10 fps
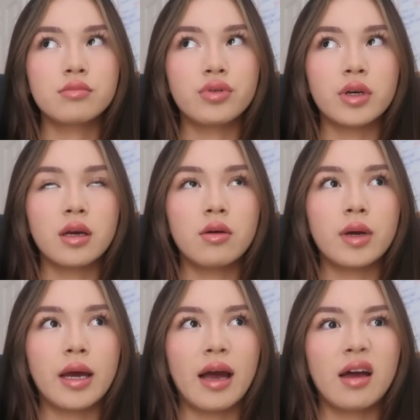prettier
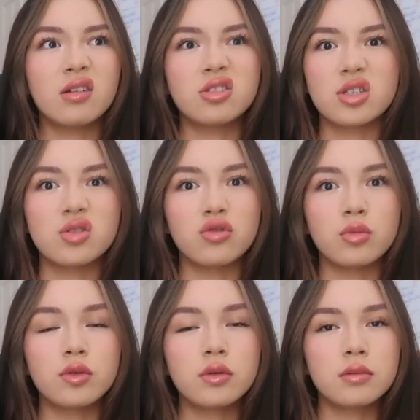when I had just
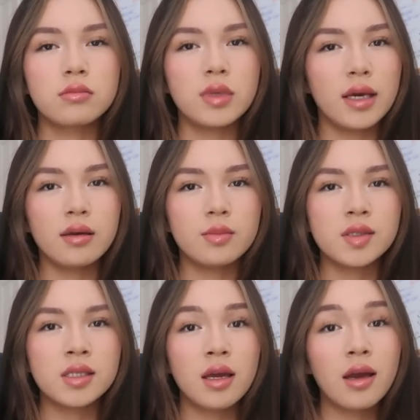normal
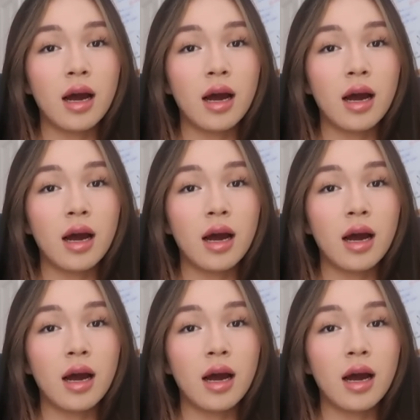lips.